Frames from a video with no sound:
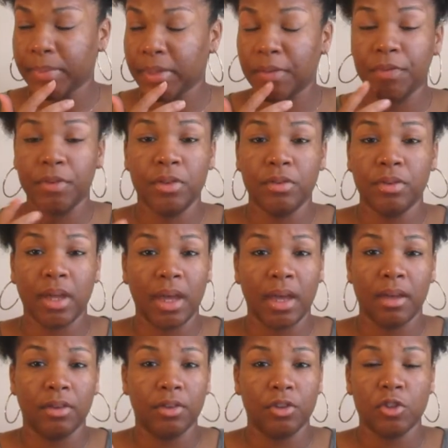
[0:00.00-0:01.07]
if you do
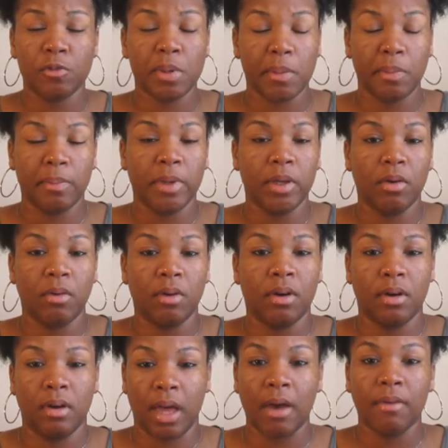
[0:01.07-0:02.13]
not use peppermint
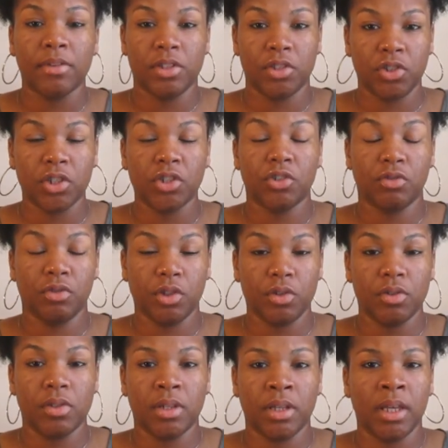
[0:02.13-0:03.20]
oil, I would suggest you
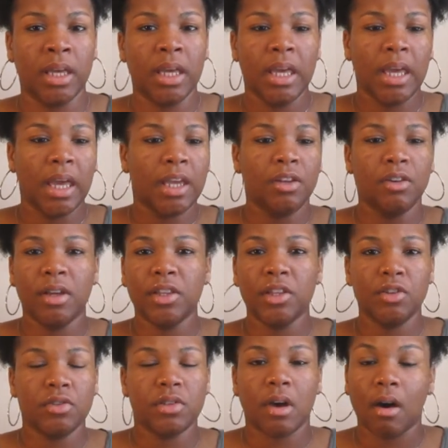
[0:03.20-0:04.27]
using it. And you don't have to
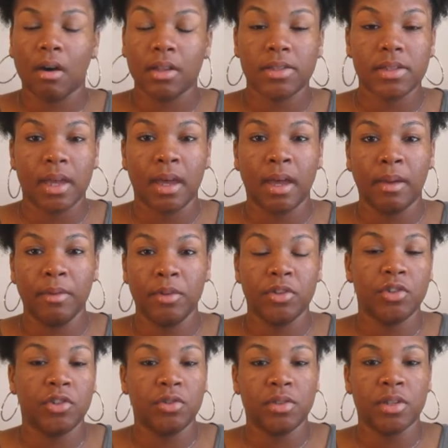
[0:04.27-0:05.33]
use it all the time. You
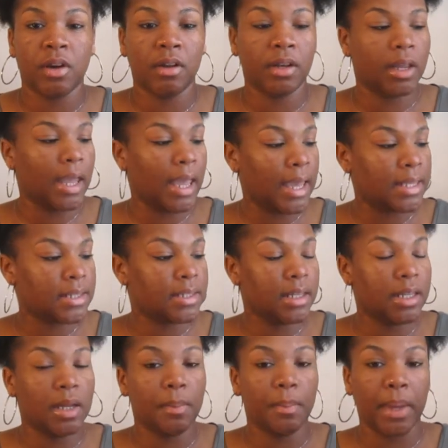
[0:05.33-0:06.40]
just use it on an
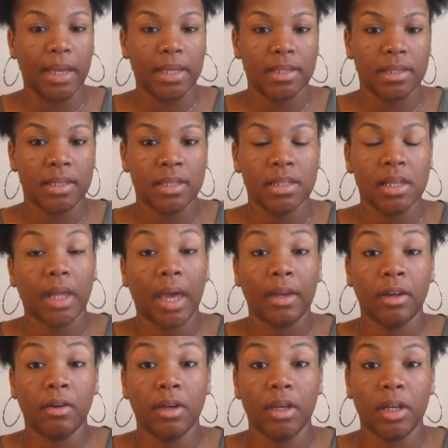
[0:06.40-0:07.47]
as-needed basis. I
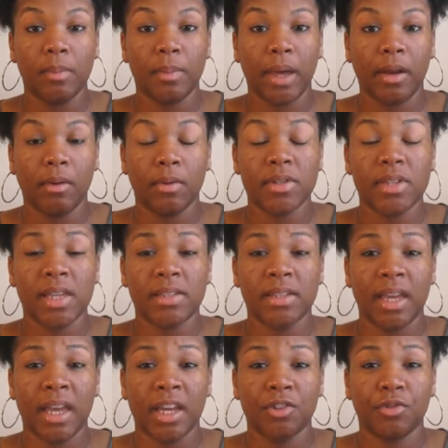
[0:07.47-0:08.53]
know Eden Body Works has an
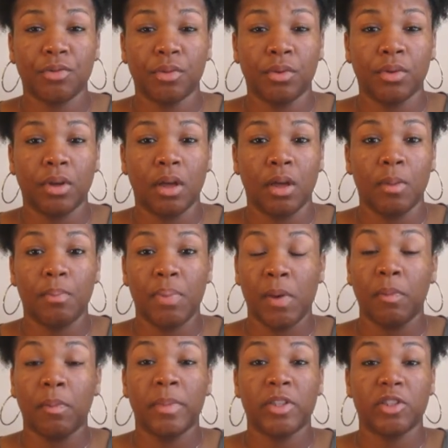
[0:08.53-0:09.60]
actual um,
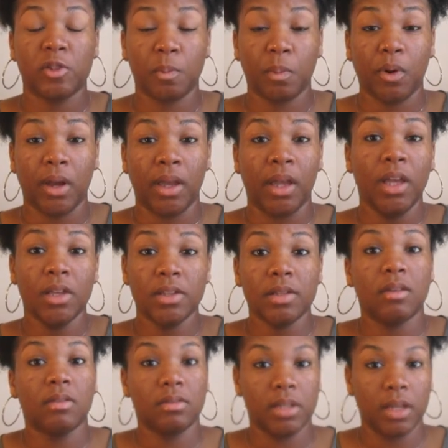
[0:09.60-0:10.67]
peppermint spray.
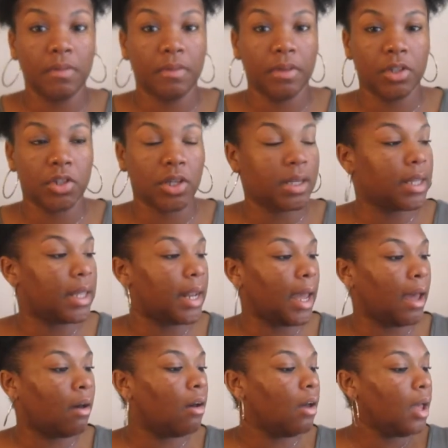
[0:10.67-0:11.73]
So definitely check that
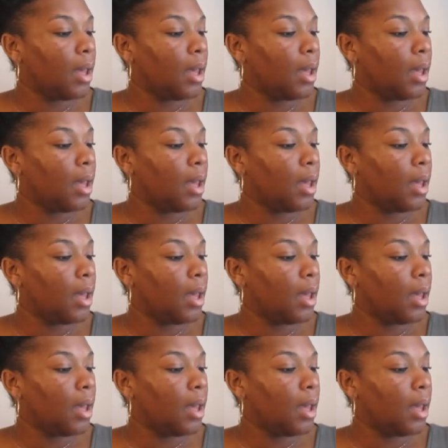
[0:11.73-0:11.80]
out